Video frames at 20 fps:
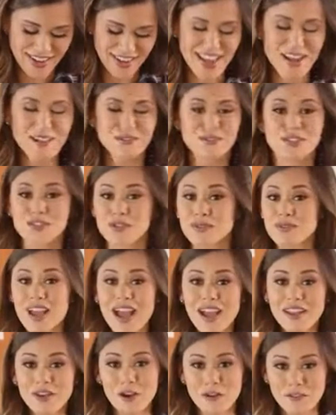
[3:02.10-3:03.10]
Now do
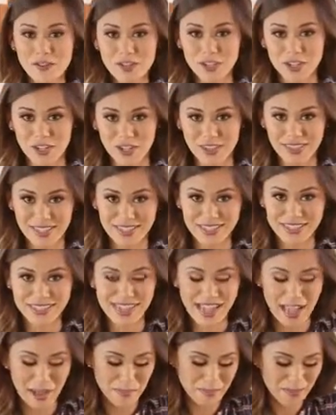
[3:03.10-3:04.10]
not overlook this
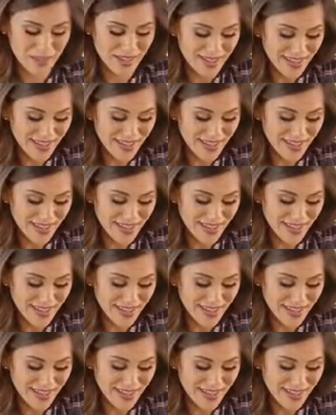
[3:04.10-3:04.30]
step.